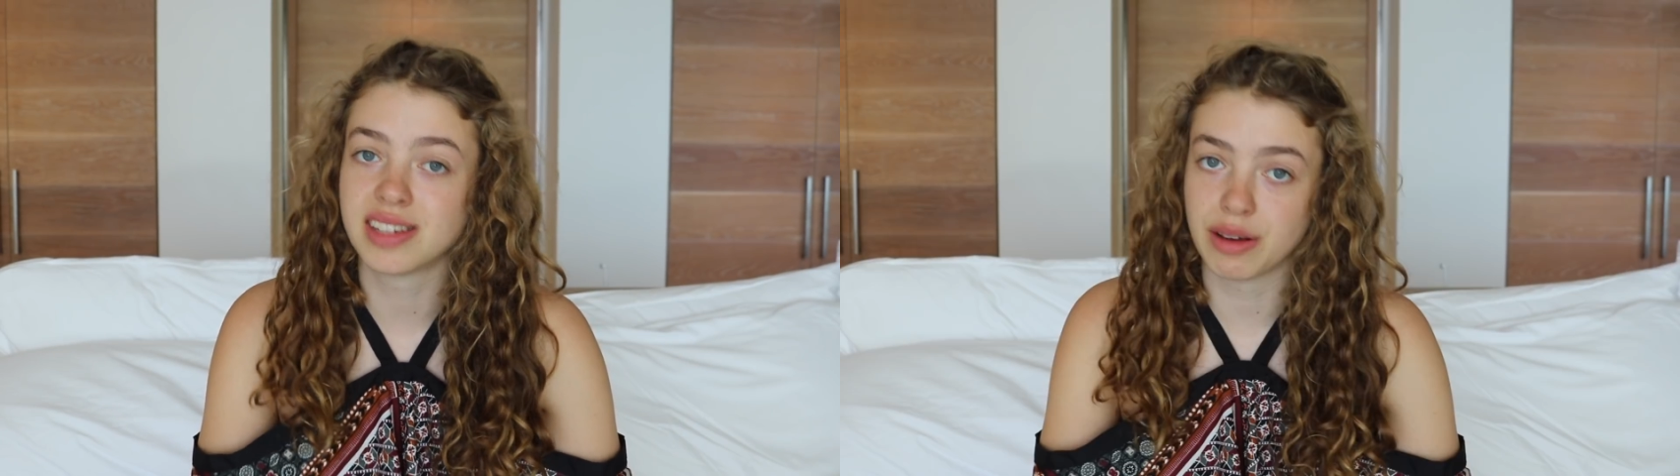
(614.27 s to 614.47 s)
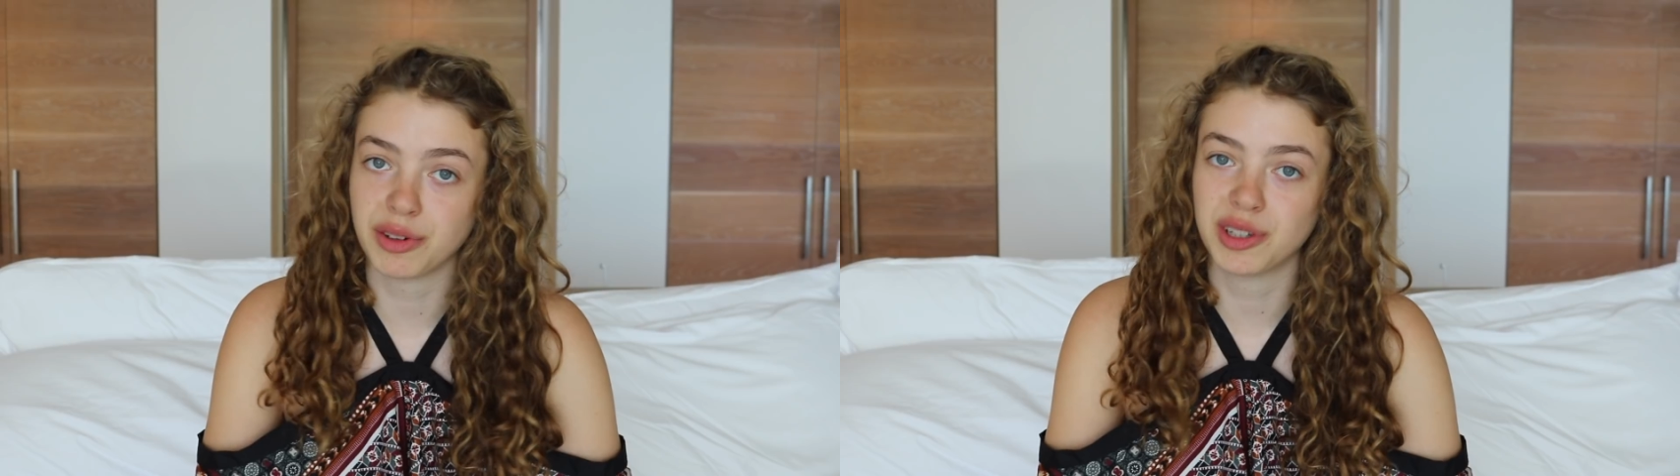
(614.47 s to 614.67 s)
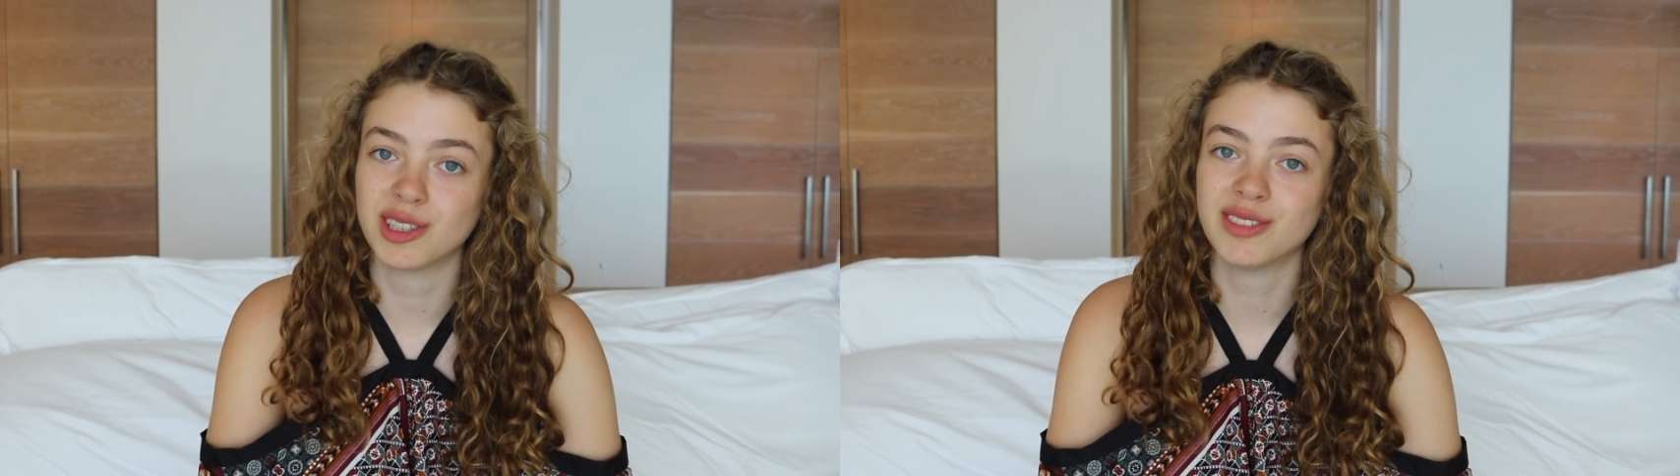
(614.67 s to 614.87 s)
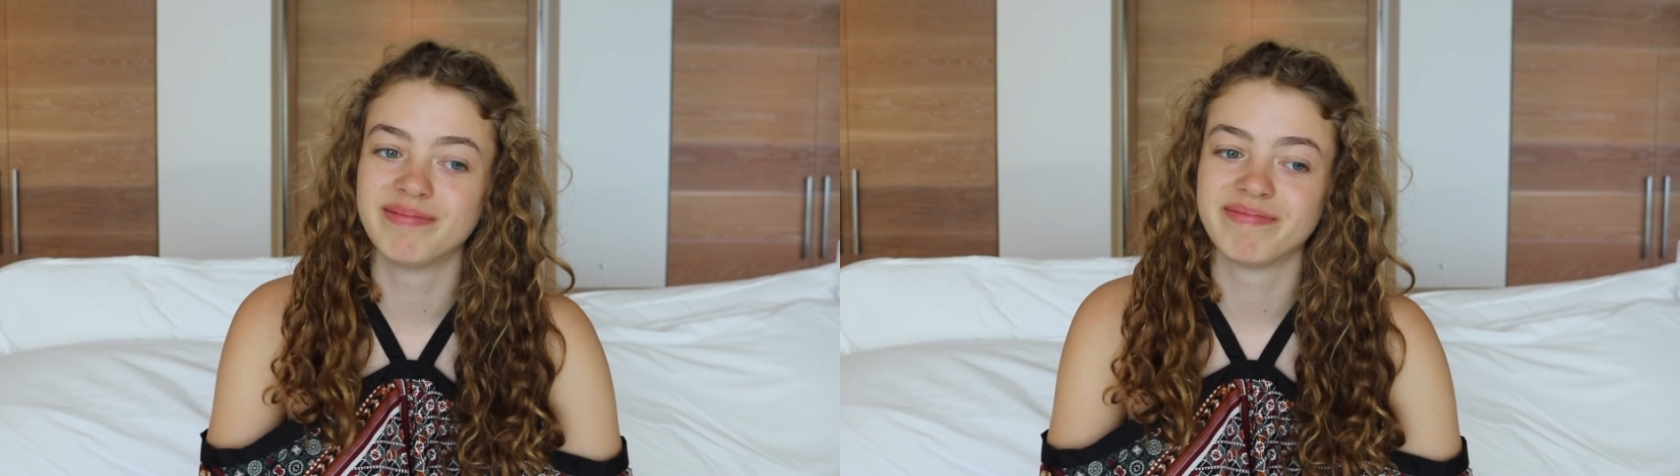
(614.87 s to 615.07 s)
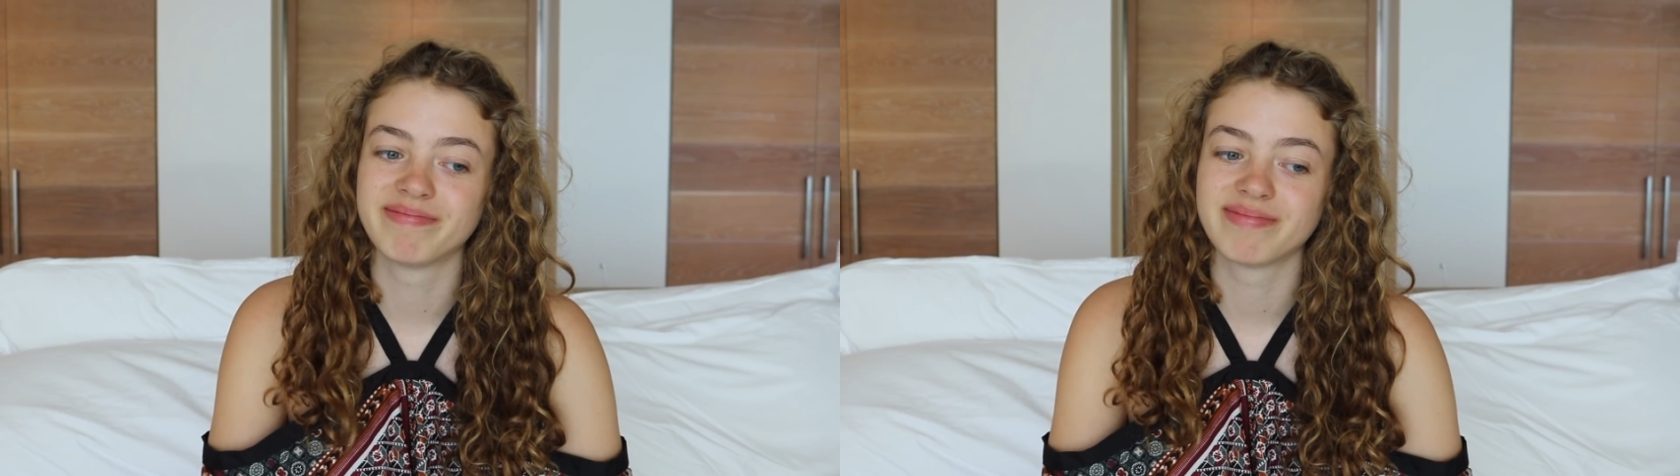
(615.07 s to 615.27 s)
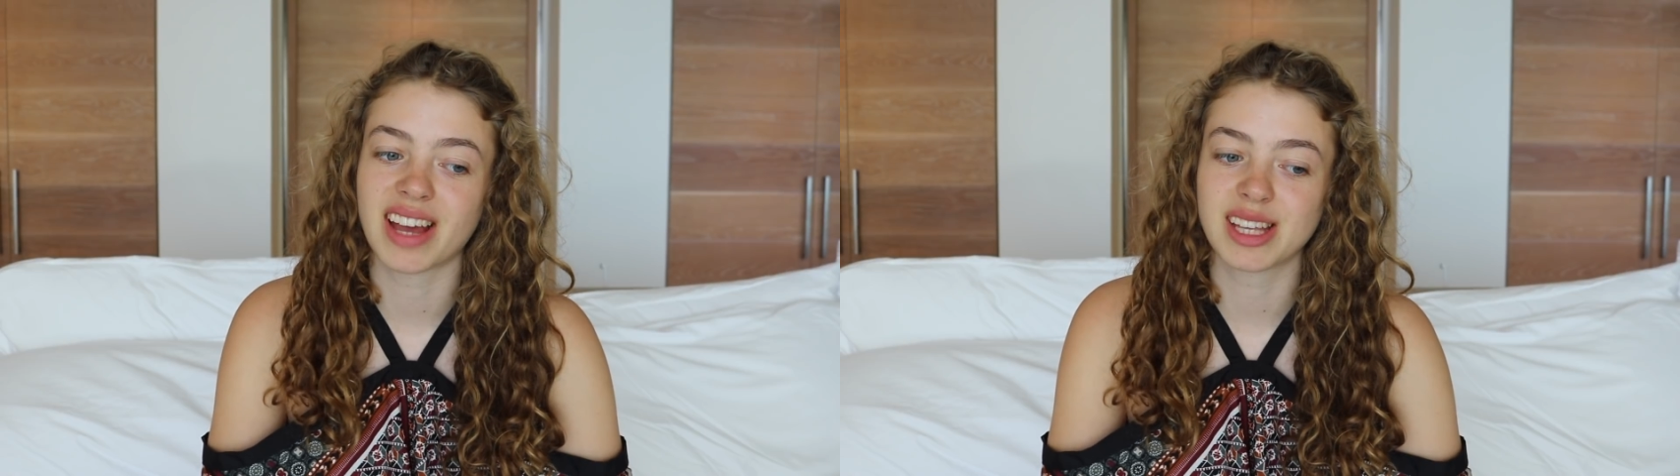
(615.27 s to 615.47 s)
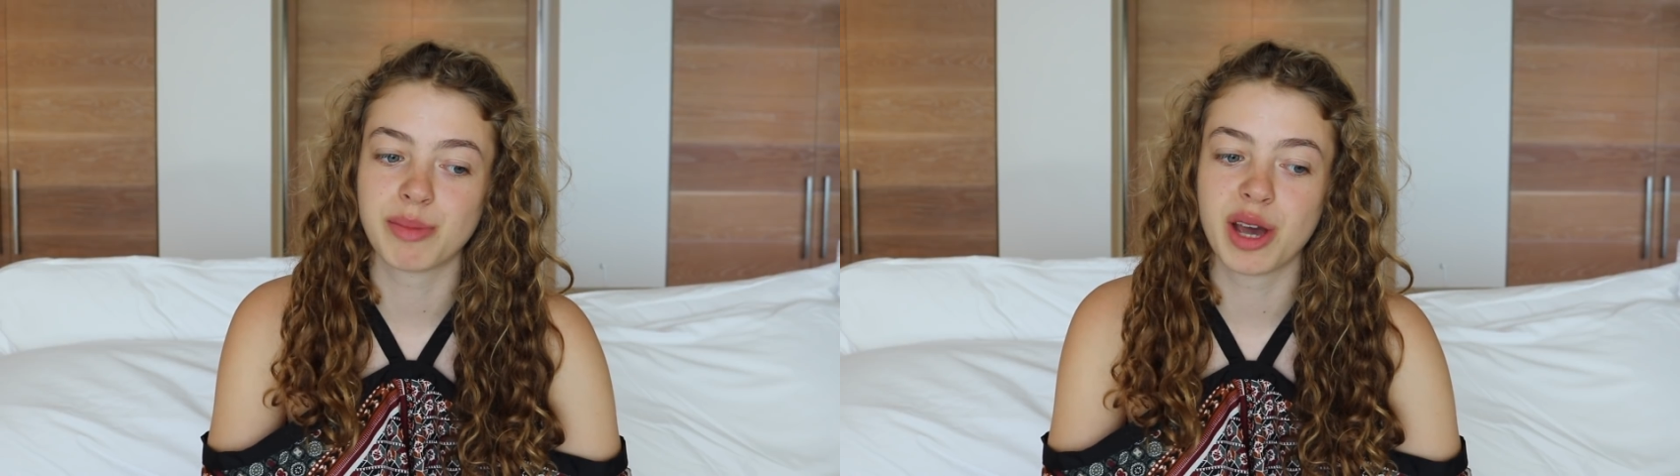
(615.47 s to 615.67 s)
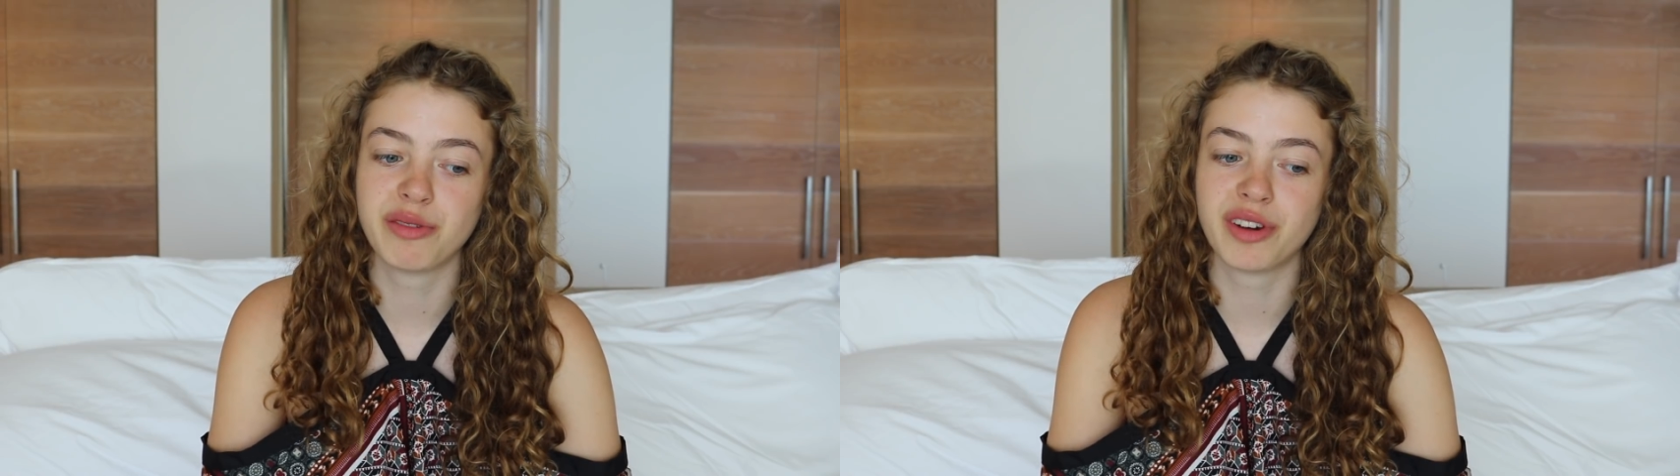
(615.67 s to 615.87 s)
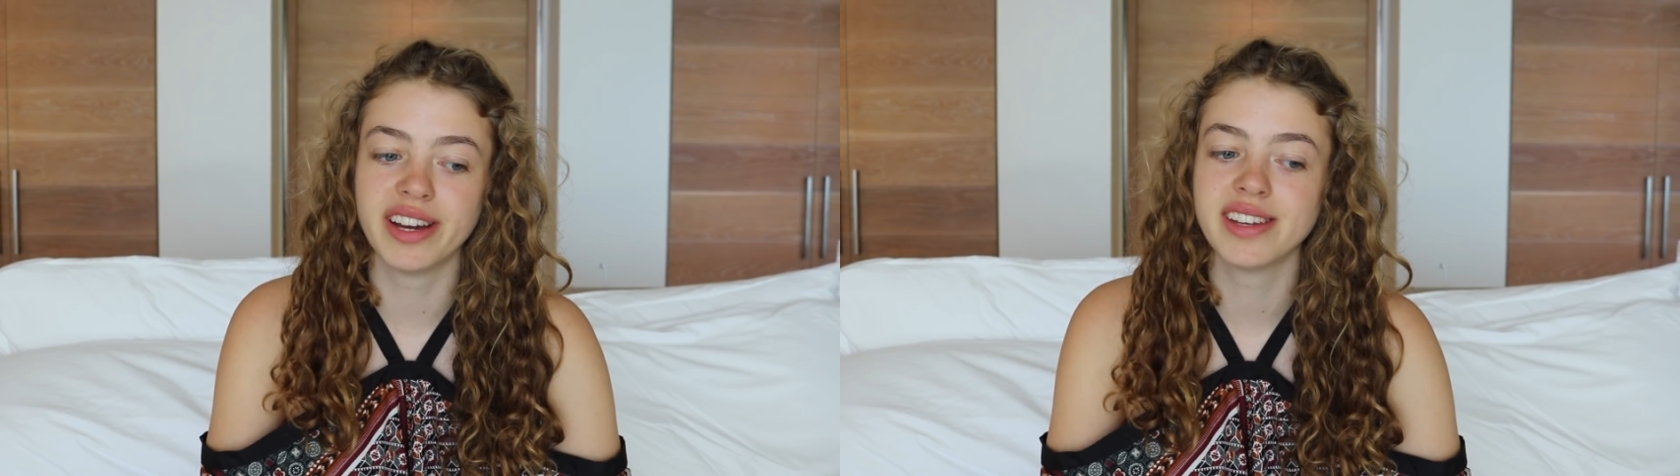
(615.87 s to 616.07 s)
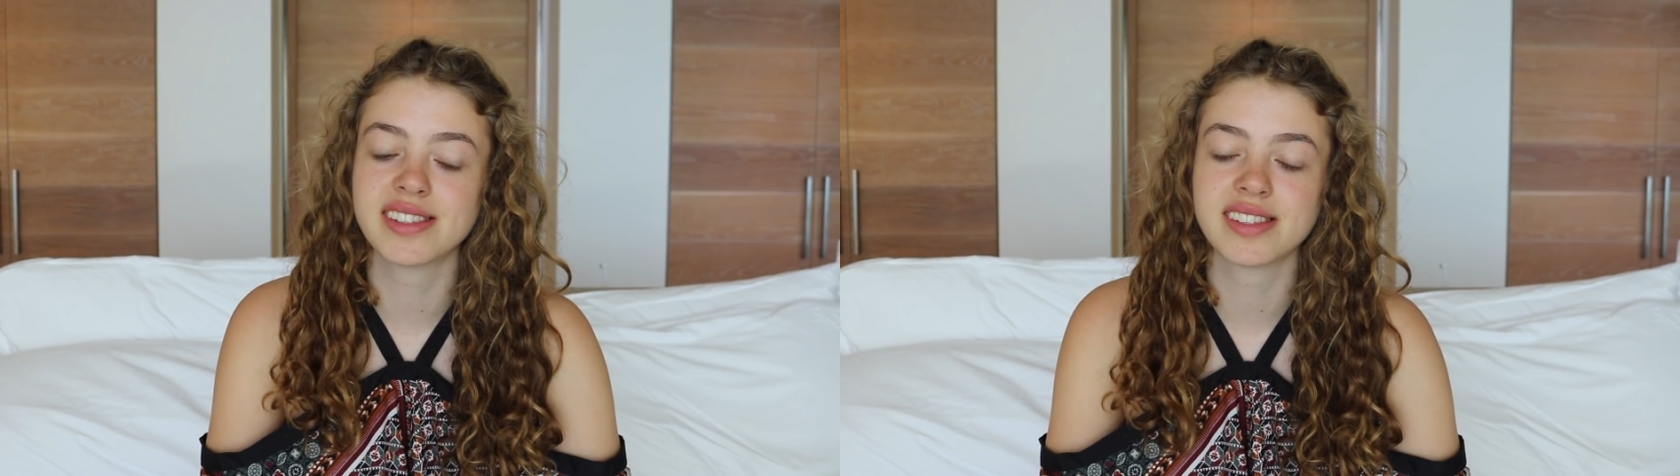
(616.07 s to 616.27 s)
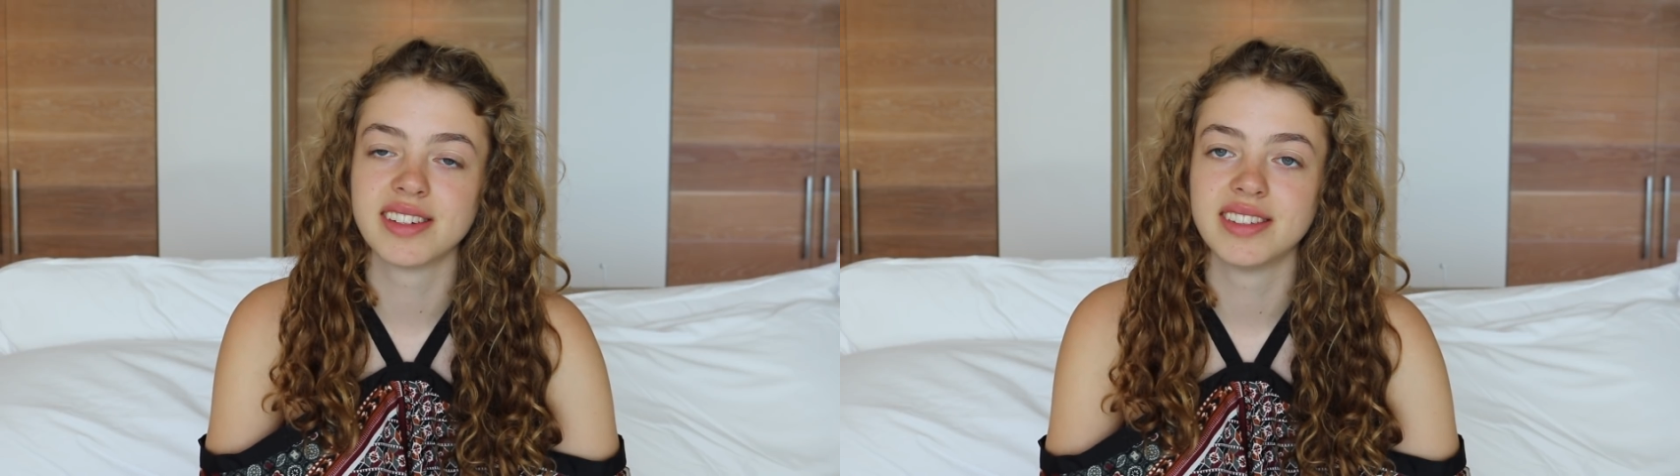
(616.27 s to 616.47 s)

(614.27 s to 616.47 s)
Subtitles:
difficult. That's my advice.